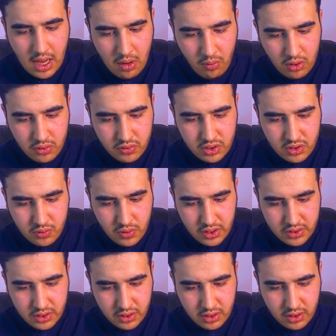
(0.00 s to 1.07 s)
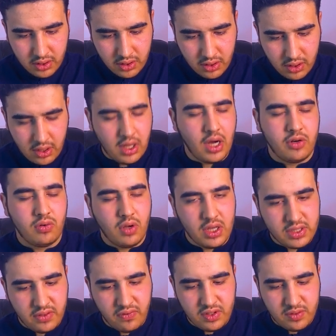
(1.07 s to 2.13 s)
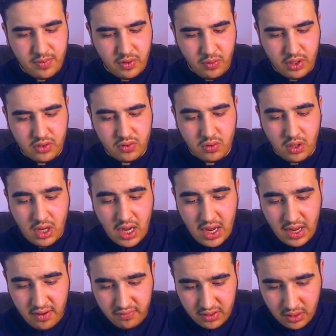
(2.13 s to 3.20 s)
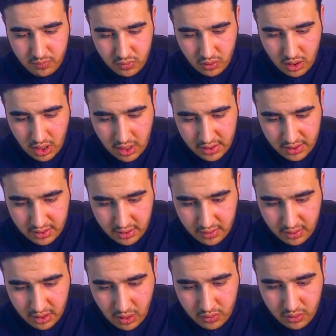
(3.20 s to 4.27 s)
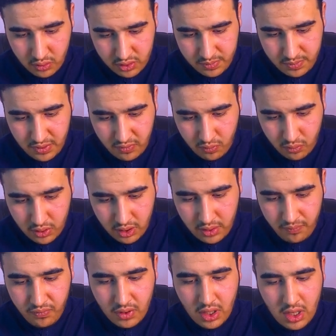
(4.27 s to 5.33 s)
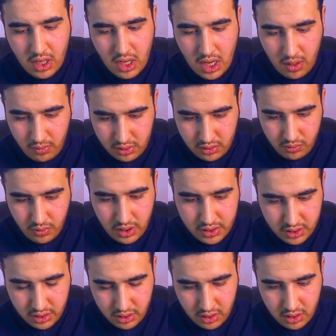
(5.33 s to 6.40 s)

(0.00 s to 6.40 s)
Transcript: I want to change what? The auto cost reference bandwidth. So I have come to our router OSPF 1. I will do what?